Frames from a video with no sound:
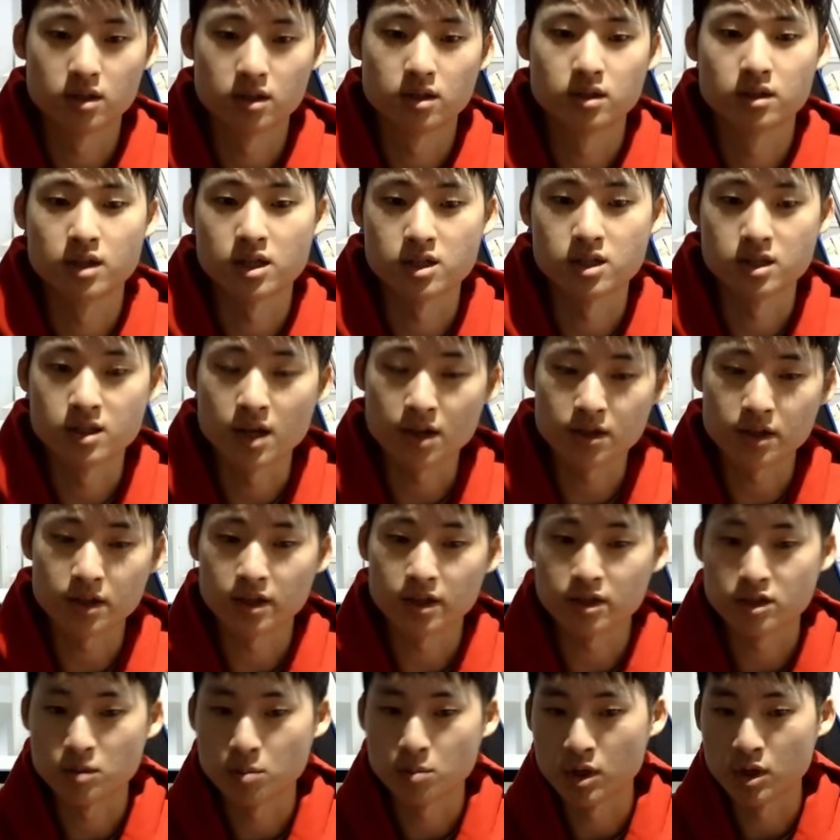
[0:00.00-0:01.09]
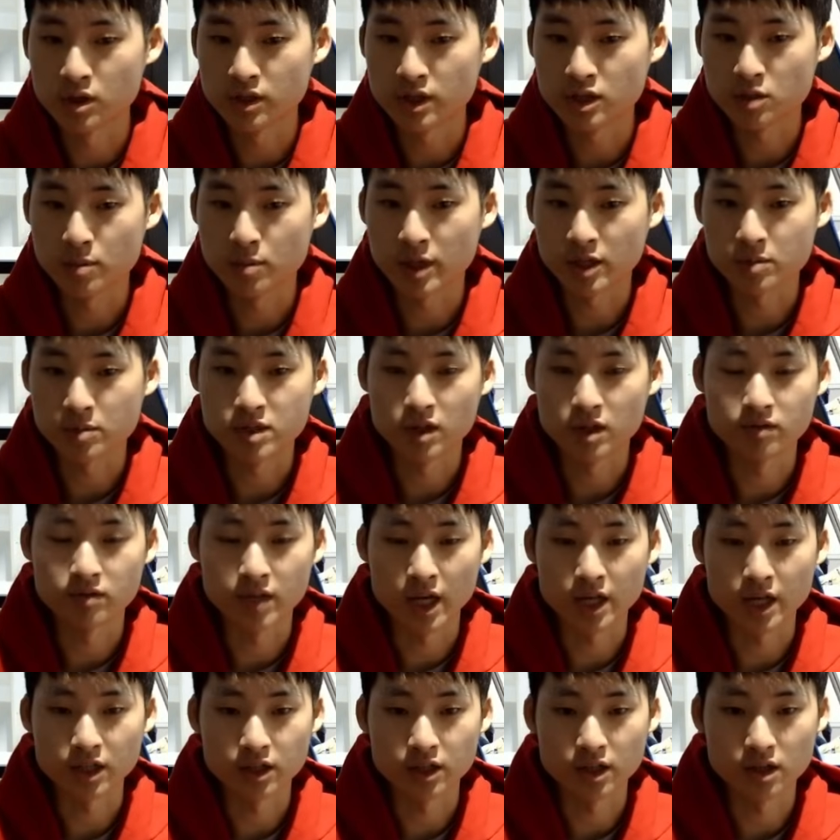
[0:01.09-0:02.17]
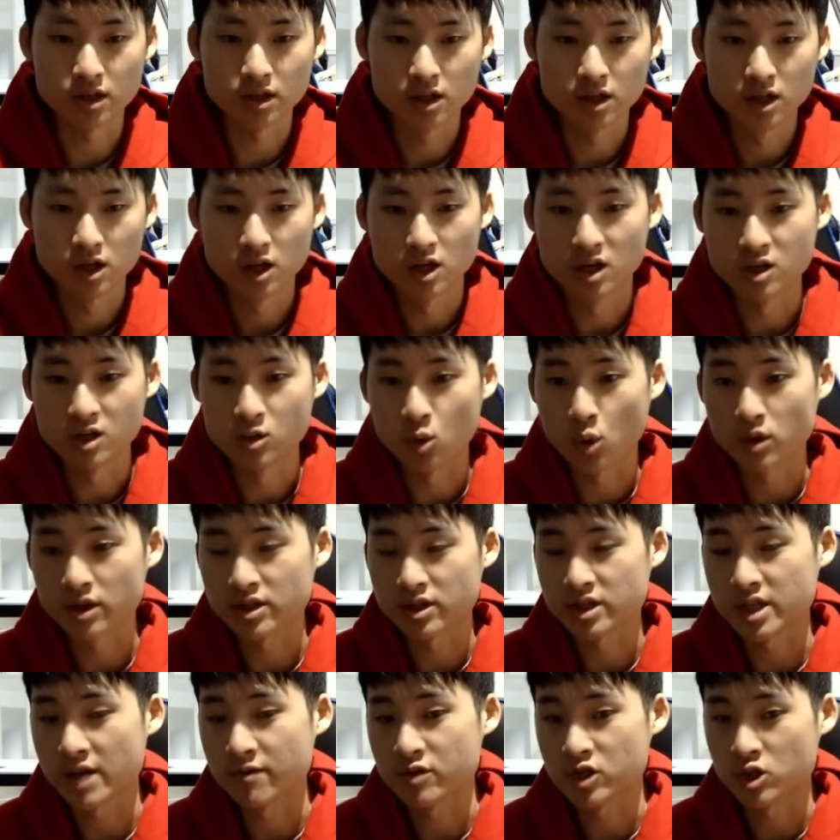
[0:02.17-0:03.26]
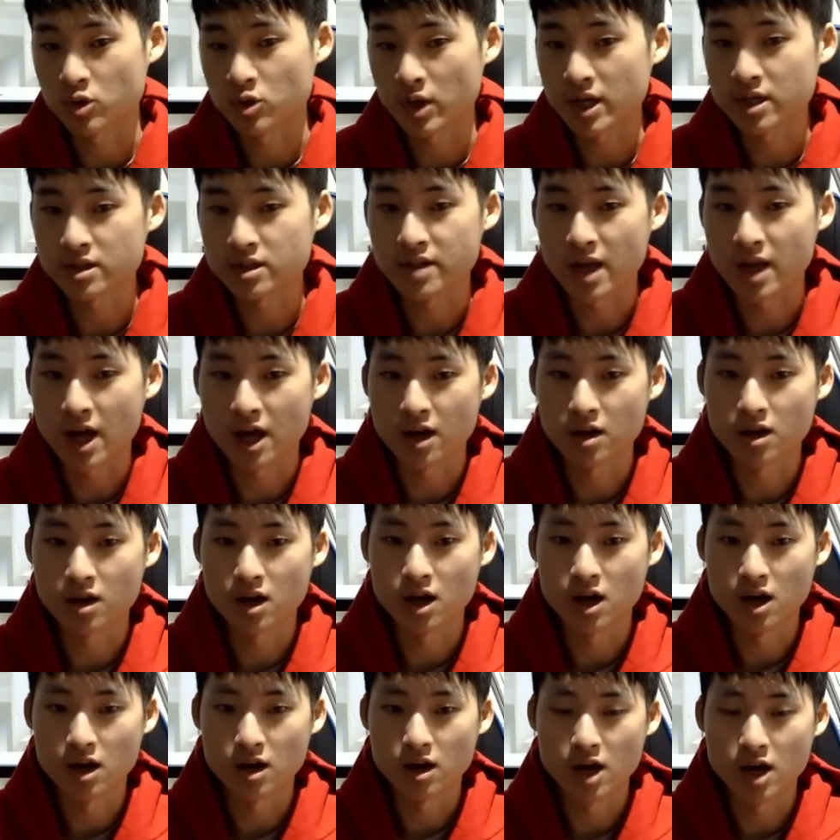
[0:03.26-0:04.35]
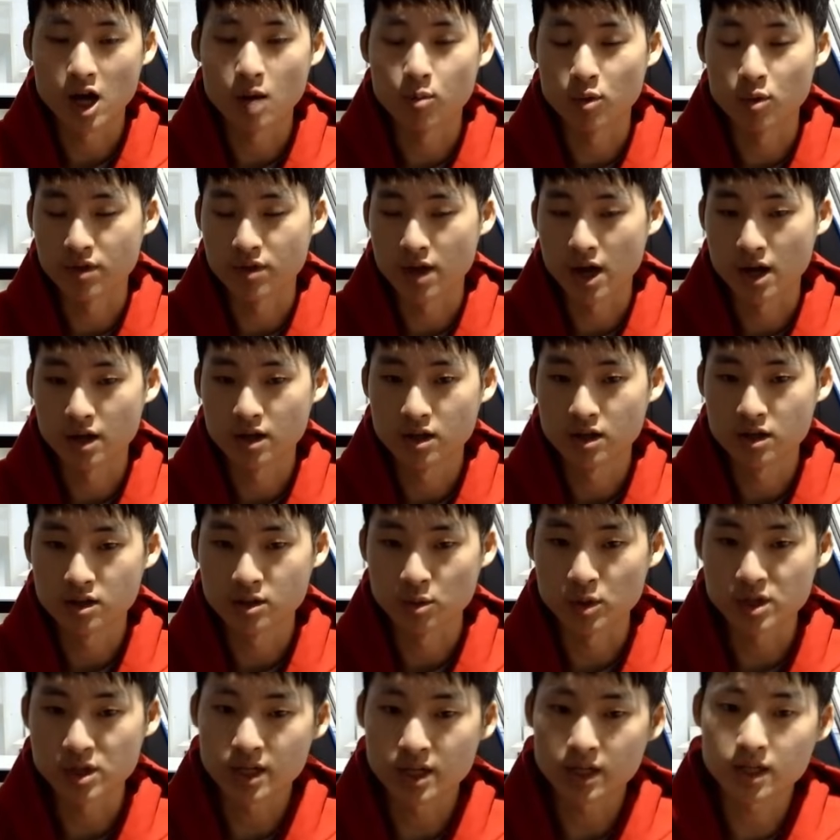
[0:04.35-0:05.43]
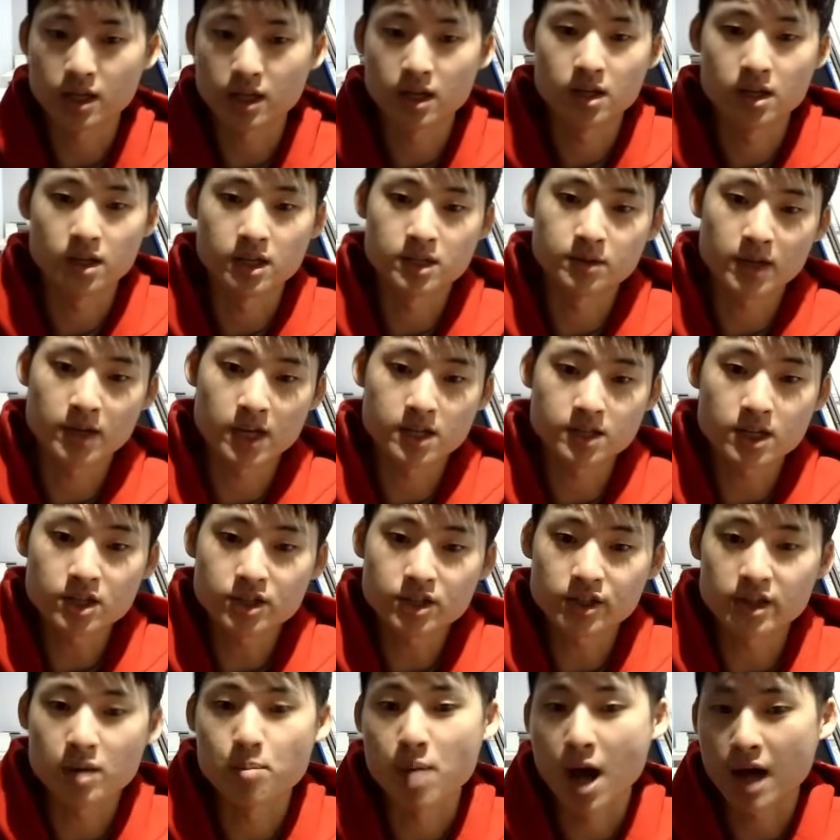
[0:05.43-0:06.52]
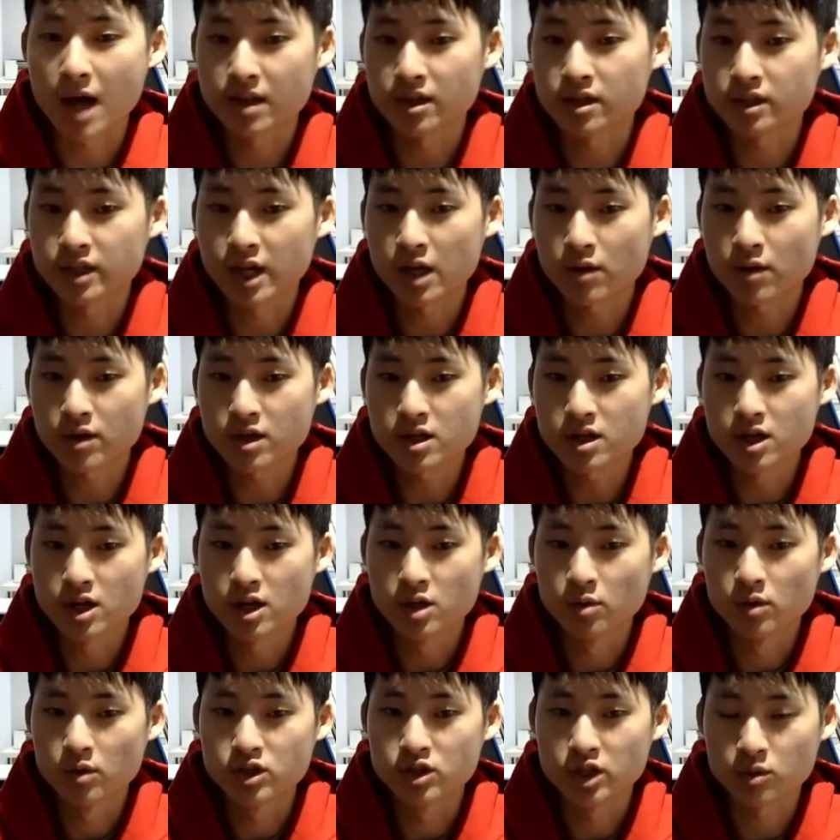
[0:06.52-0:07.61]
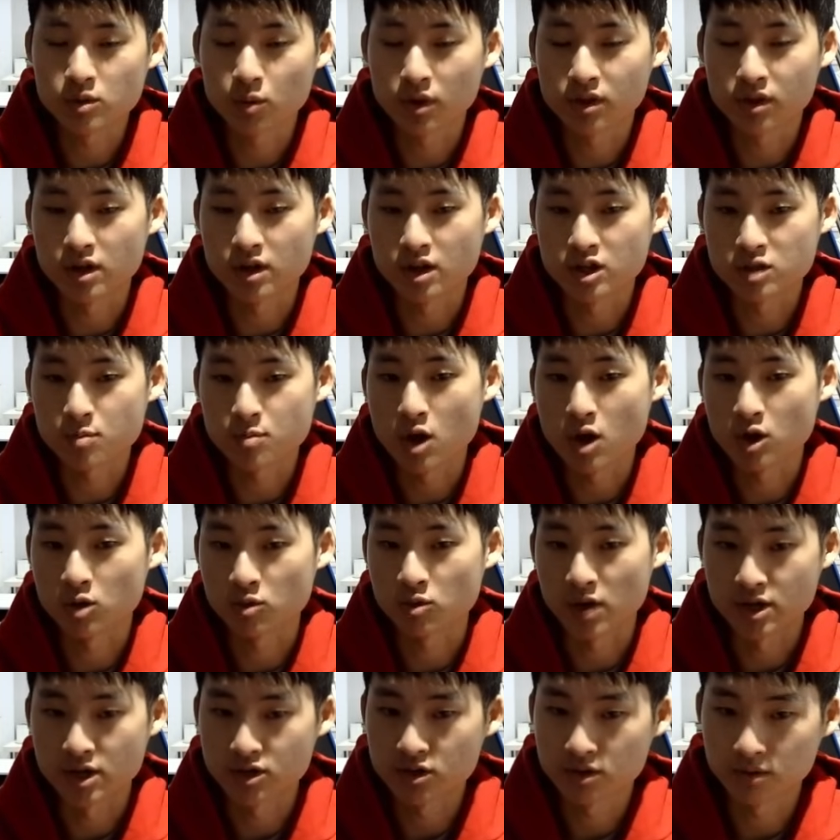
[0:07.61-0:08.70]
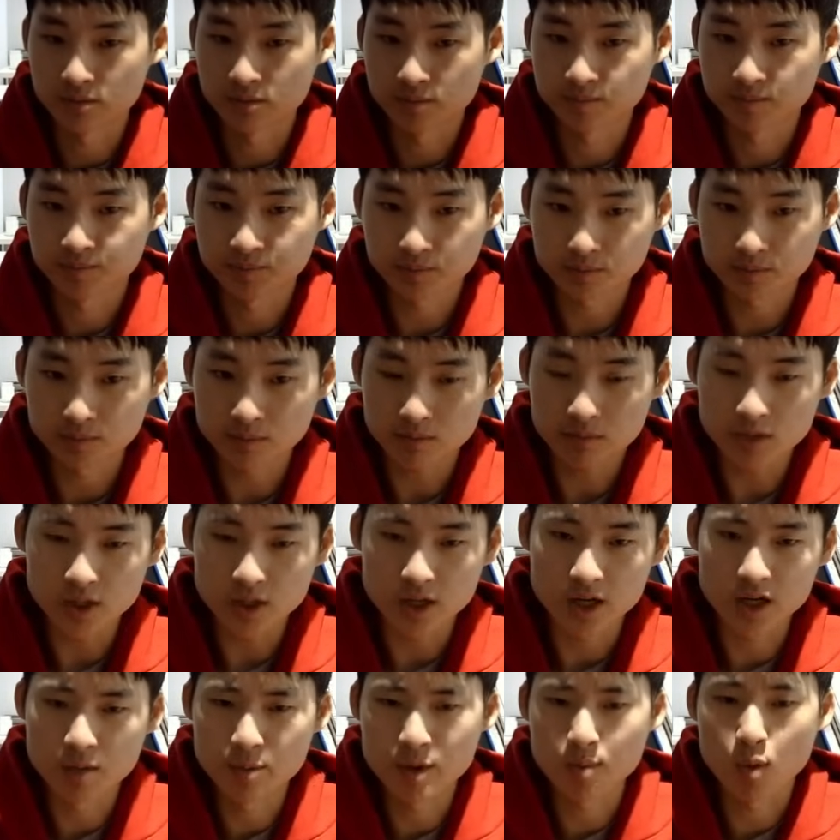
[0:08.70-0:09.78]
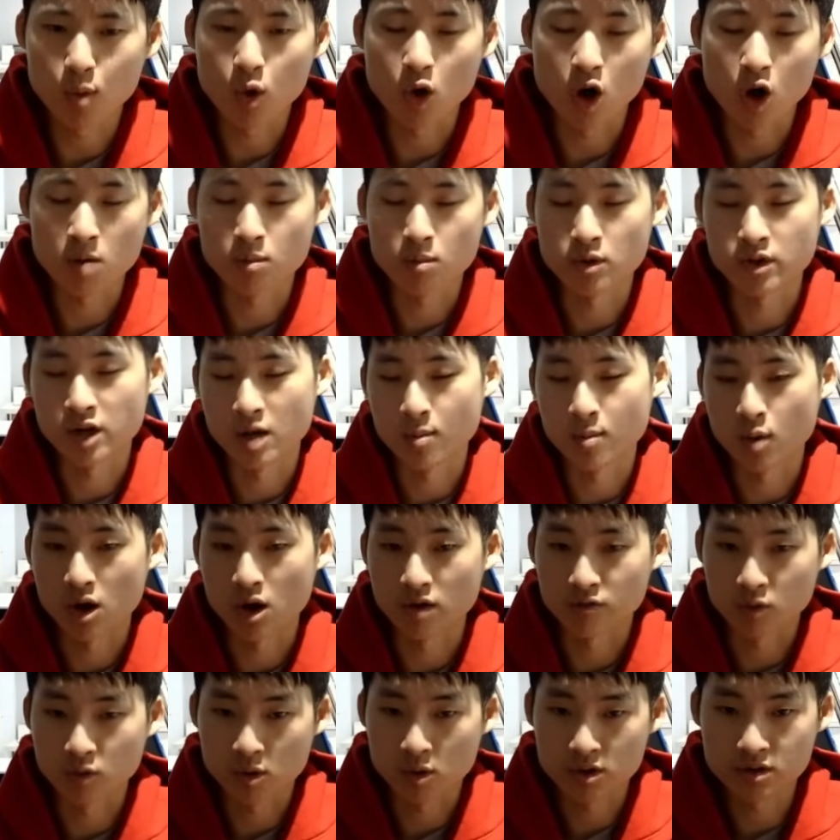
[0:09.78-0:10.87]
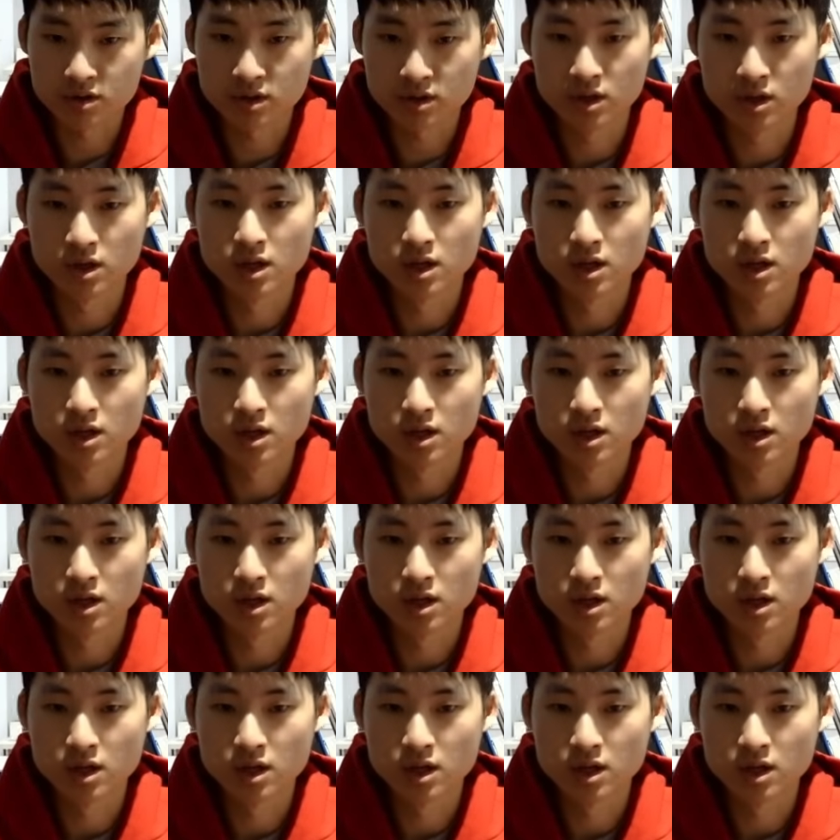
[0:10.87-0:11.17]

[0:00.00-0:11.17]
does nothing in his ability to make himself tankier, nor does he have traits that help with that. So he's essentially a backline carry, just with a smaller range and a bit more armor and MR, of course.